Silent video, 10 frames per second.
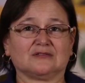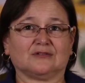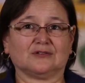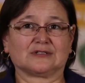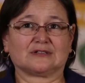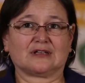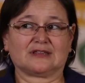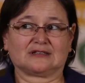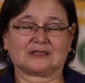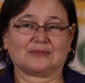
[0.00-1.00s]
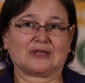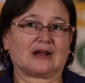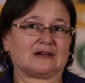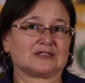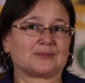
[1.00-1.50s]
those are, I think, some of the
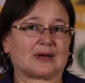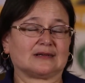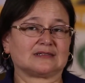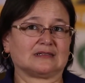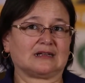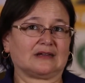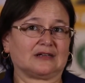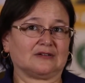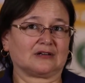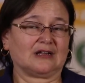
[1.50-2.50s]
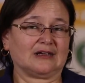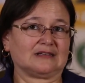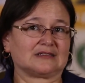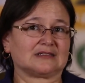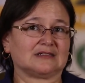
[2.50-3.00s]
hardest parts that I hear
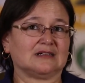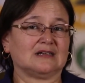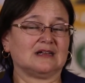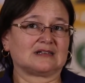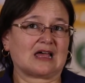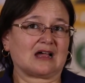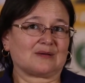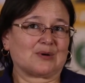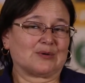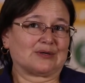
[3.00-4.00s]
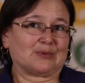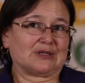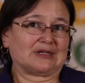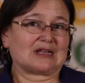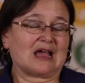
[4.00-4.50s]
clients talk about
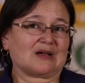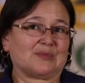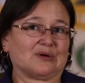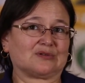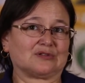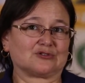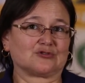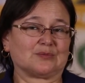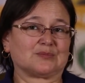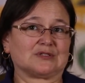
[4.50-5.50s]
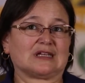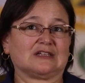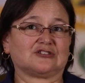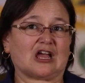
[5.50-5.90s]
when they talk about their trip to St.